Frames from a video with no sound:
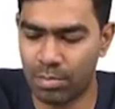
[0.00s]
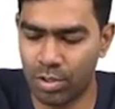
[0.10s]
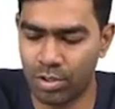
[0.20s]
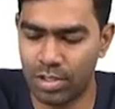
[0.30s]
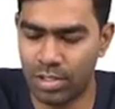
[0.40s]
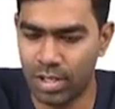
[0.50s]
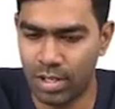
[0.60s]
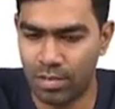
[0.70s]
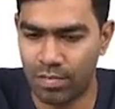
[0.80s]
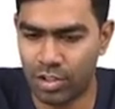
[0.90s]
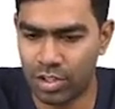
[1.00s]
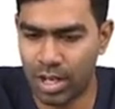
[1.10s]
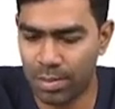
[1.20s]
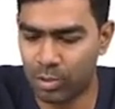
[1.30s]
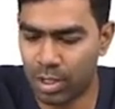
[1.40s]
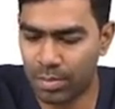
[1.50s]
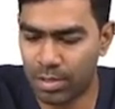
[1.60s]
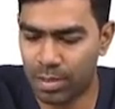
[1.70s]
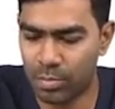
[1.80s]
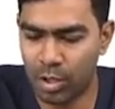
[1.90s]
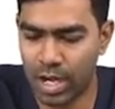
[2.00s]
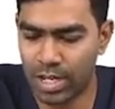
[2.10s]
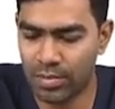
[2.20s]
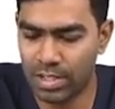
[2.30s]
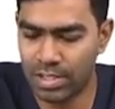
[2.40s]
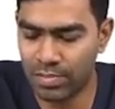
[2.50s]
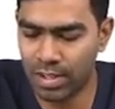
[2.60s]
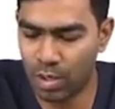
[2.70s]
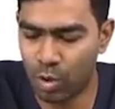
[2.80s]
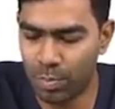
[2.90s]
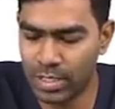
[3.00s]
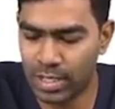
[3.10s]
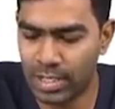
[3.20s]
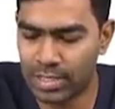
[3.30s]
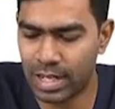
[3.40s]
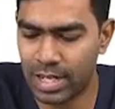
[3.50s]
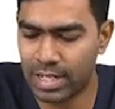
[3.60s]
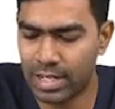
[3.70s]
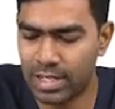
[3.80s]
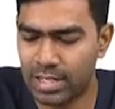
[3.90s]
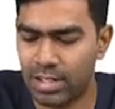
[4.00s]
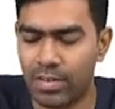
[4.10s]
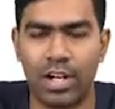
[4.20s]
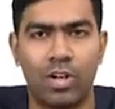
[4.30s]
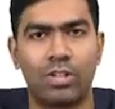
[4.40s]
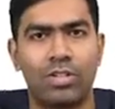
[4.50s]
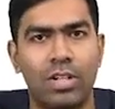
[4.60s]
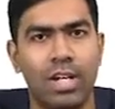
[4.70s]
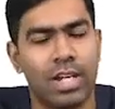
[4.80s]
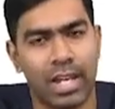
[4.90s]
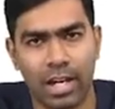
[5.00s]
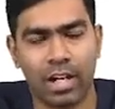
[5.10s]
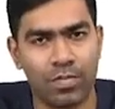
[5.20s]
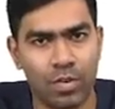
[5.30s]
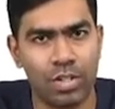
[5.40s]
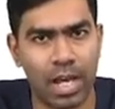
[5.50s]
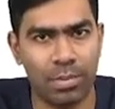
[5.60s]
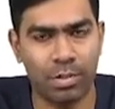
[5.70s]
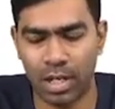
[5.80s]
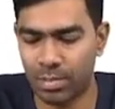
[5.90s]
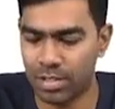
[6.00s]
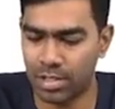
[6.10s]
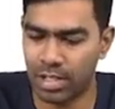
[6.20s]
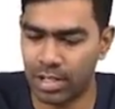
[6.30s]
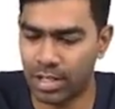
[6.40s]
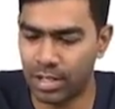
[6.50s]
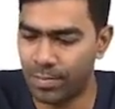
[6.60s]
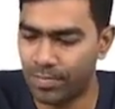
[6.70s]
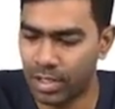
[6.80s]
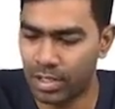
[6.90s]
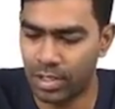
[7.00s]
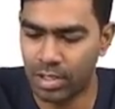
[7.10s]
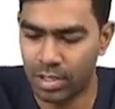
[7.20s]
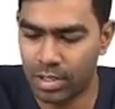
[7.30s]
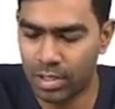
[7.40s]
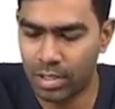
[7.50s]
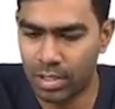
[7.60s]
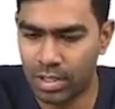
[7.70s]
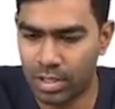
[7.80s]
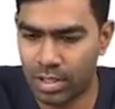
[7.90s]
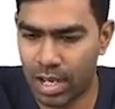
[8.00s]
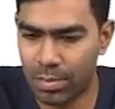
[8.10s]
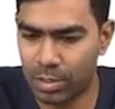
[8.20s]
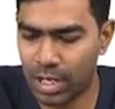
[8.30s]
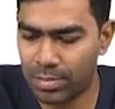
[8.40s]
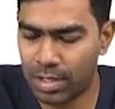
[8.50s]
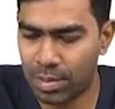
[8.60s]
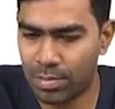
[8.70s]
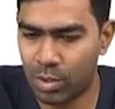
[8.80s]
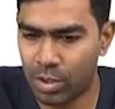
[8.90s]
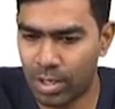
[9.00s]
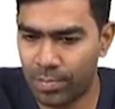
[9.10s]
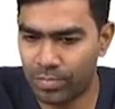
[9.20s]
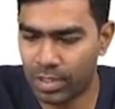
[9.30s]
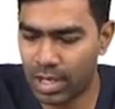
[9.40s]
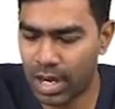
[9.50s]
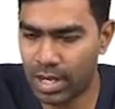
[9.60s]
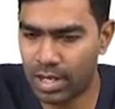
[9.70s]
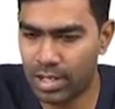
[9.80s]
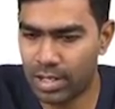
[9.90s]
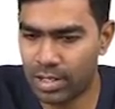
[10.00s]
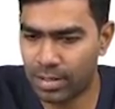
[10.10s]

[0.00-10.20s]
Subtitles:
produce this functional hypothalamic amenorrhea, and even severe obesity, sudden increase in the weight also can confuse the hypothalamus, resulting in hypothalamic amenorrhea. And